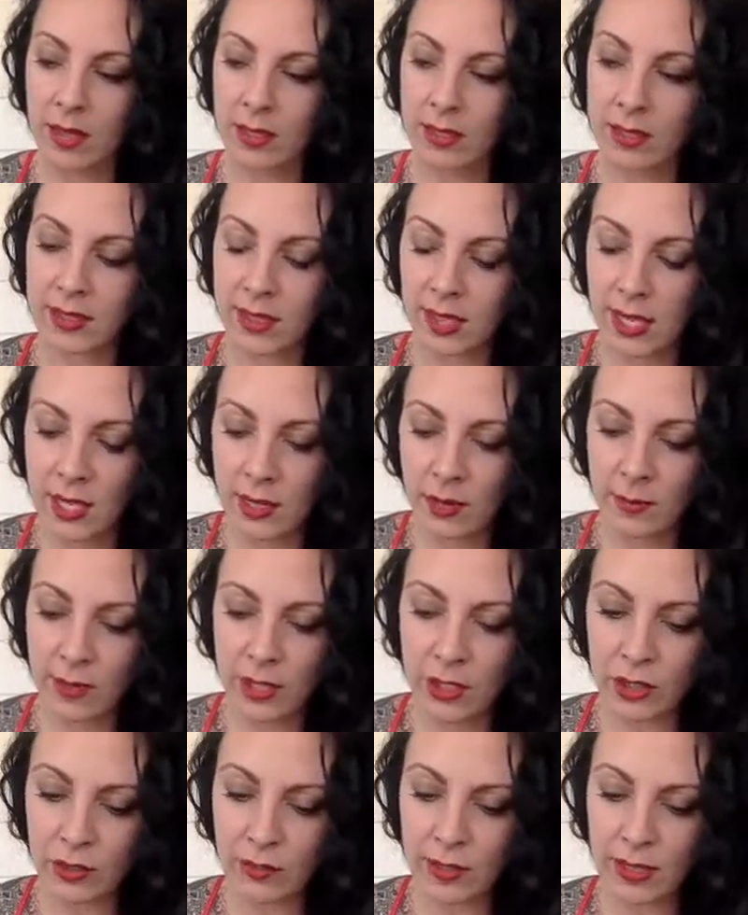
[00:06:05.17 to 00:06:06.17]
take your
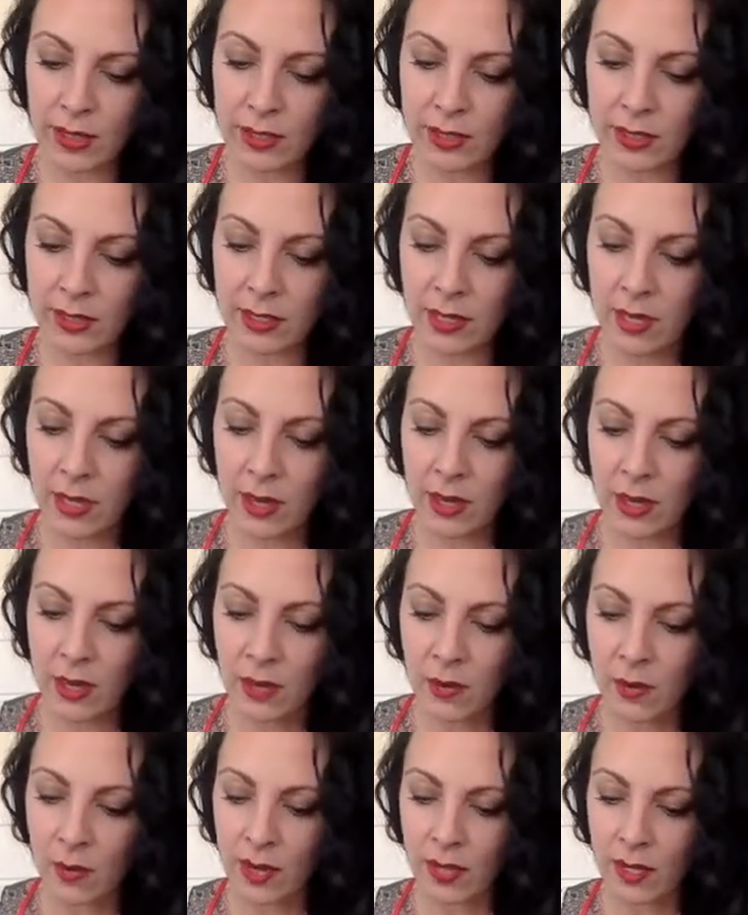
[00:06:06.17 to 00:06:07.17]
measurements.
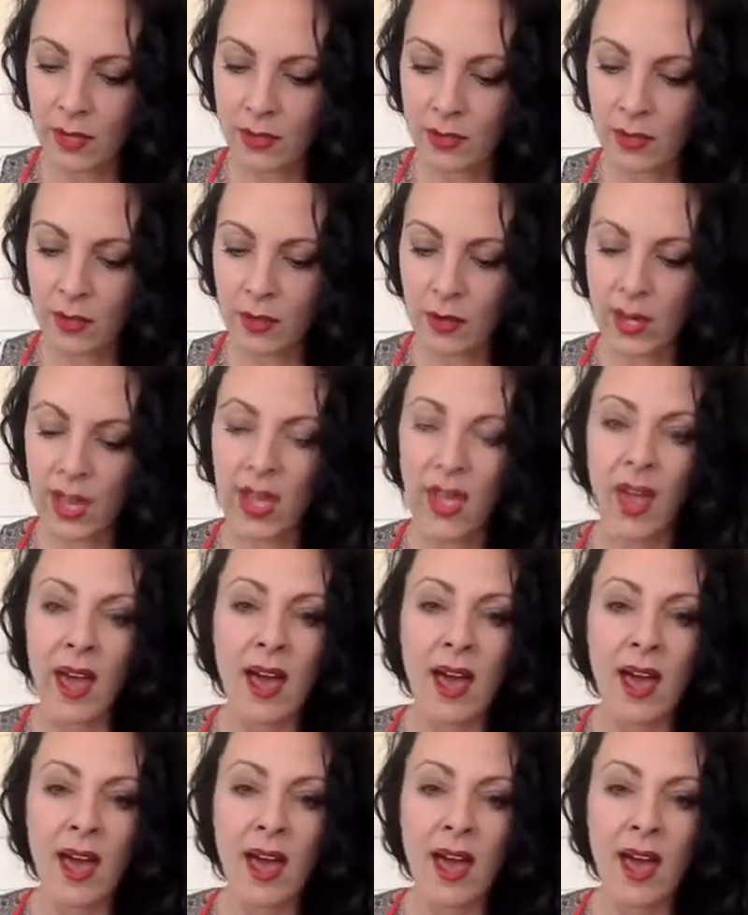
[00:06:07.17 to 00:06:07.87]
What else? Okay,